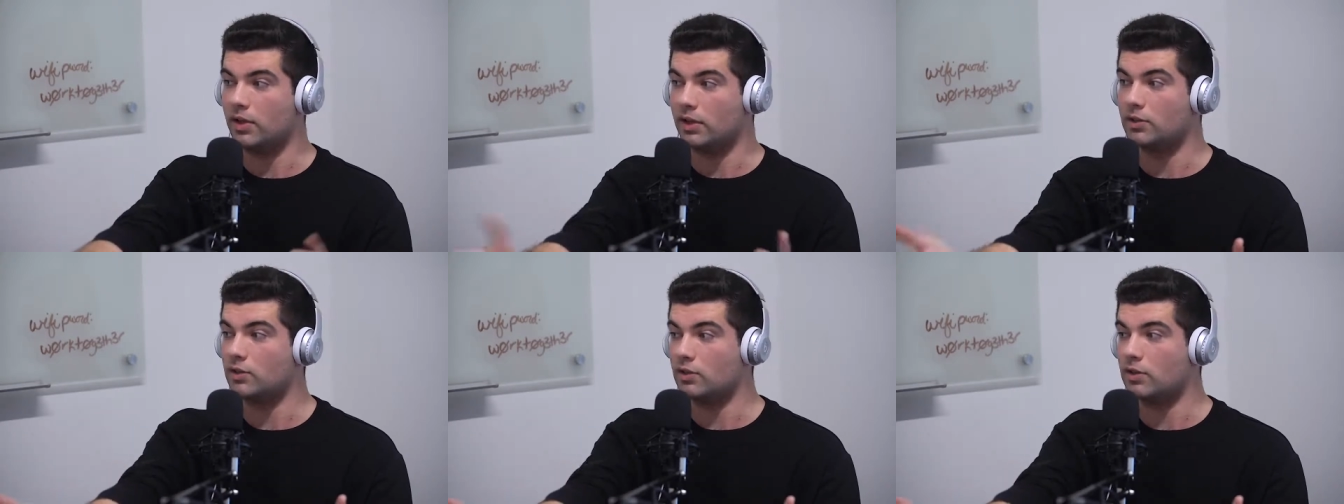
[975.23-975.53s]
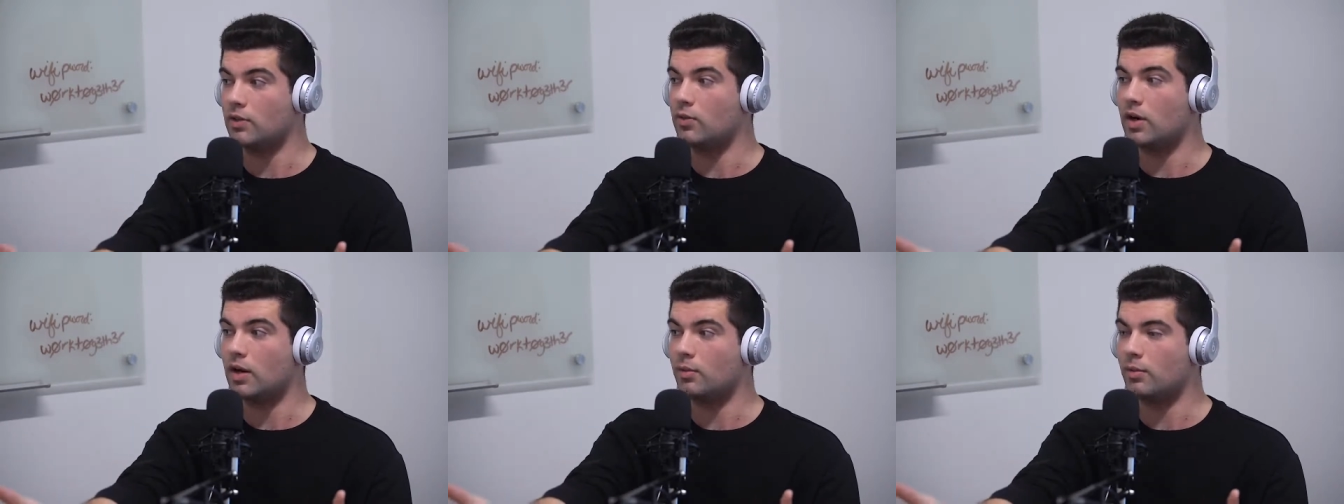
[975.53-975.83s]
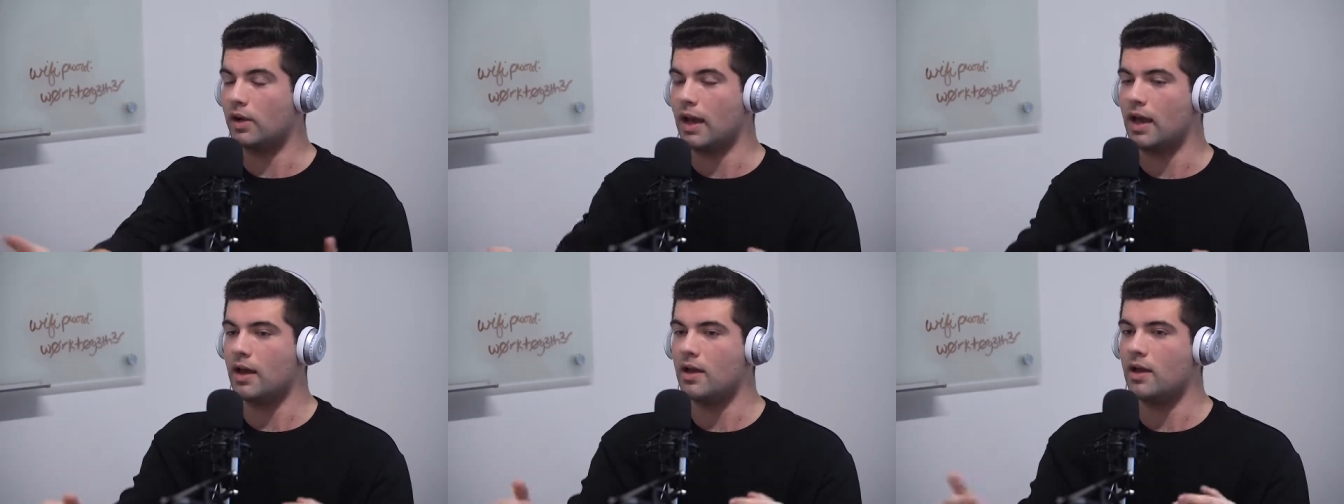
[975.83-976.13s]
Like, do you want to
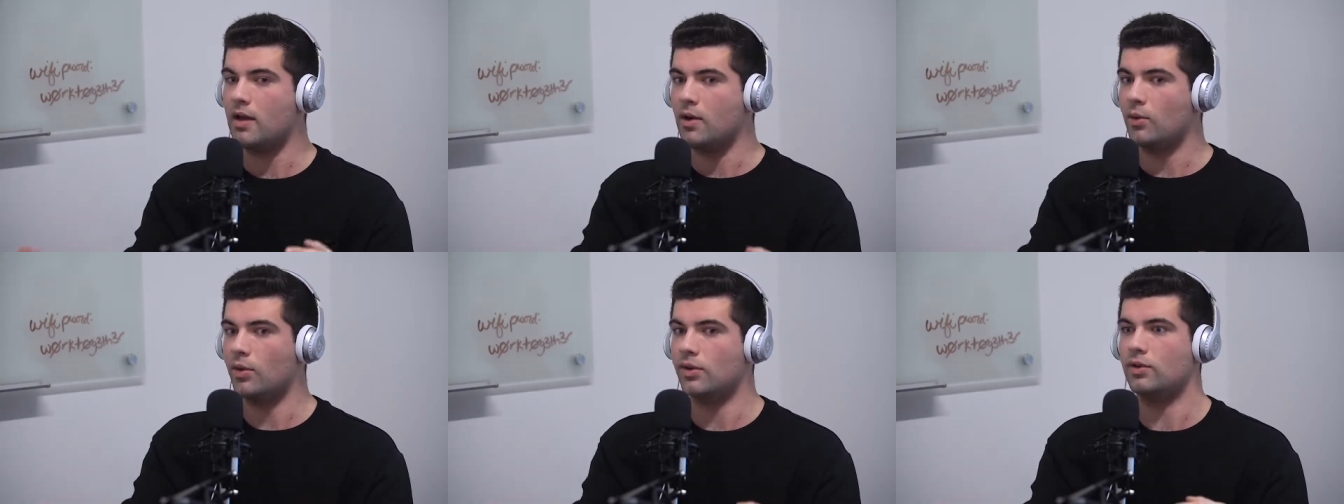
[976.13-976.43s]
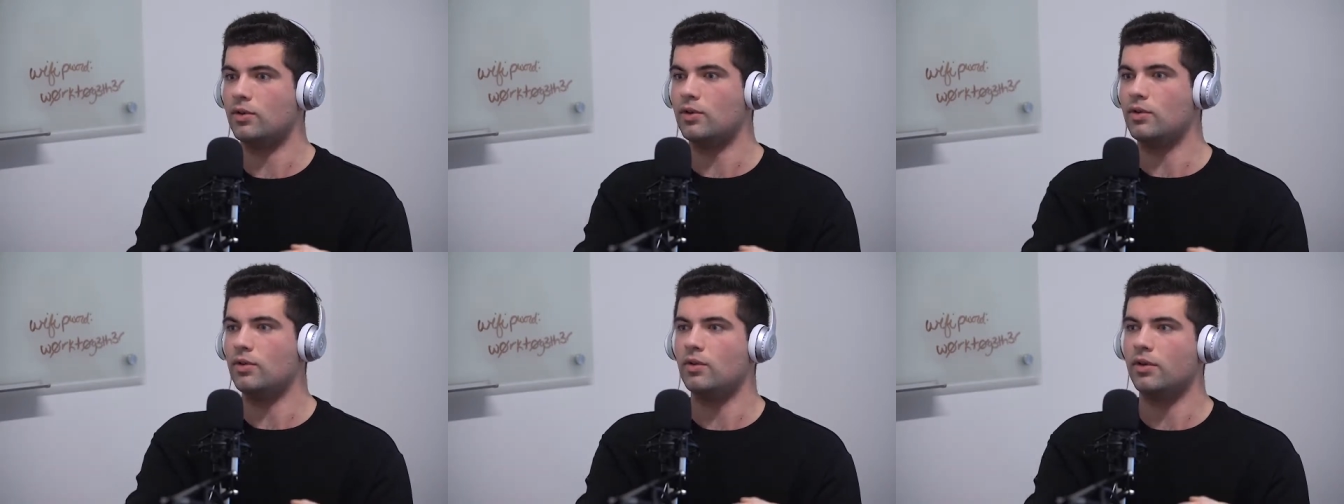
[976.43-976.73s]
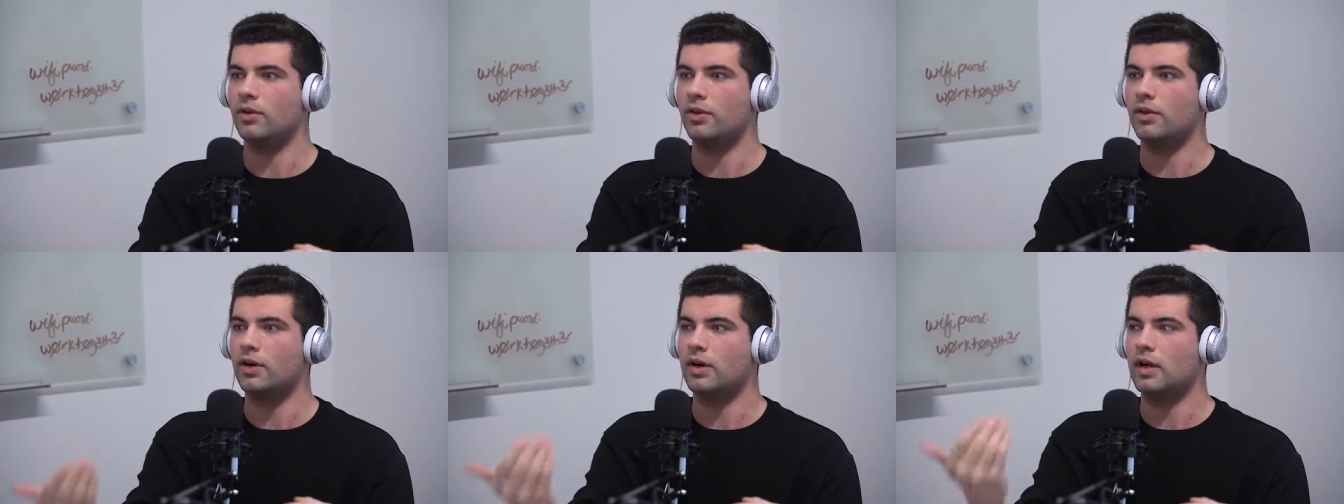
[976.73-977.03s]
buy it? With
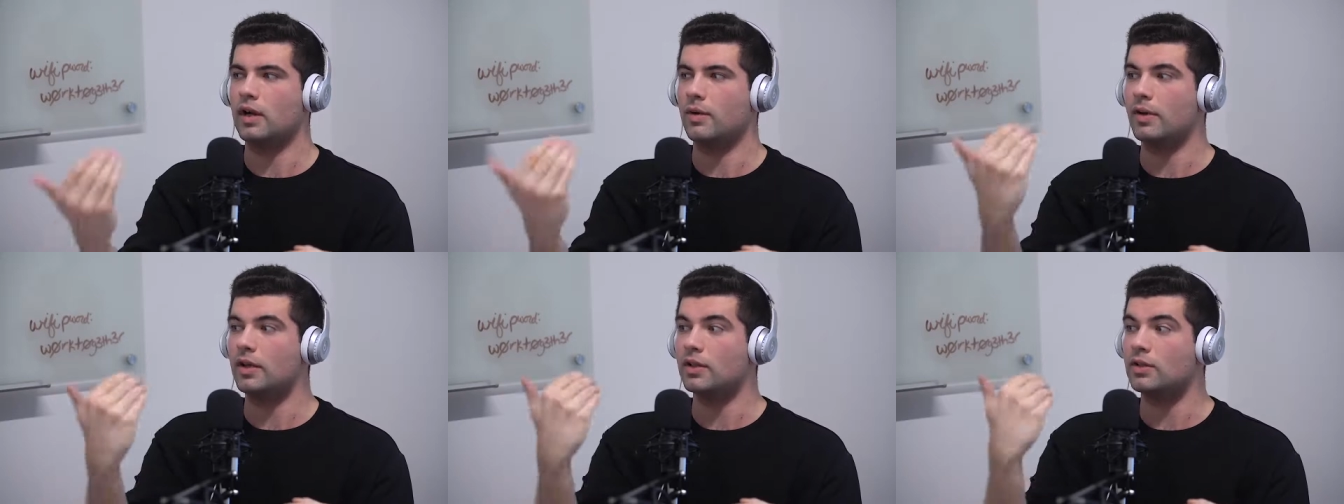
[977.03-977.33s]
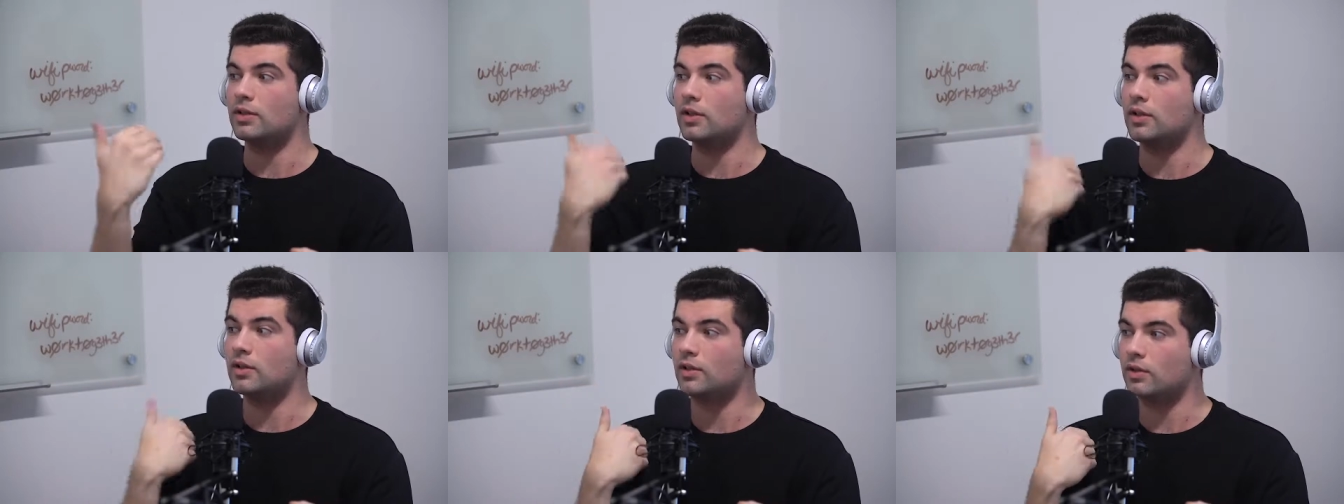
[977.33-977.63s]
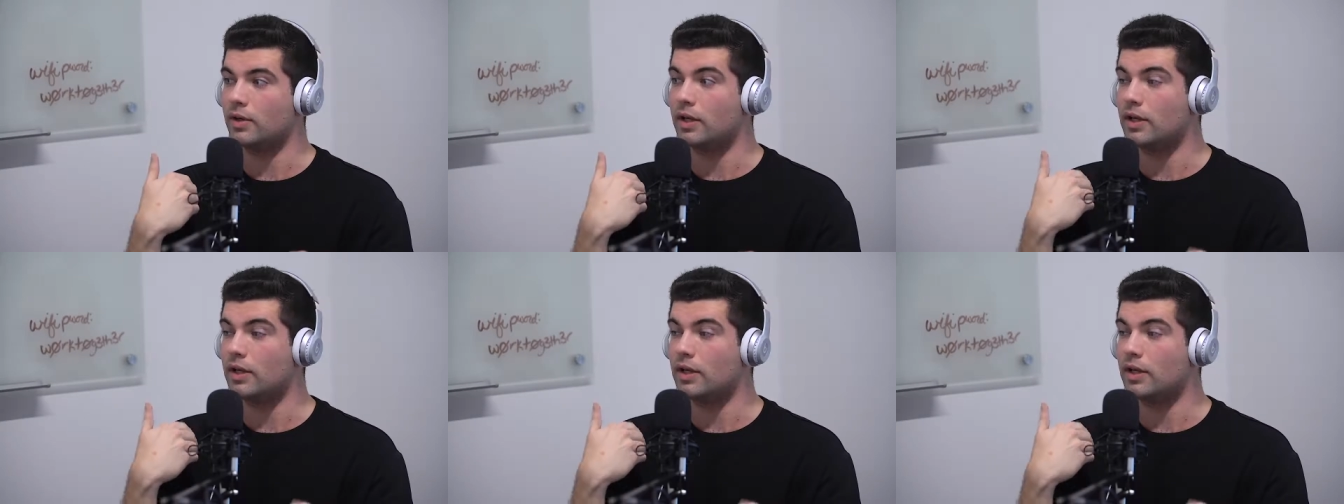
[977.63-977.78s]
Google, they're coming to you.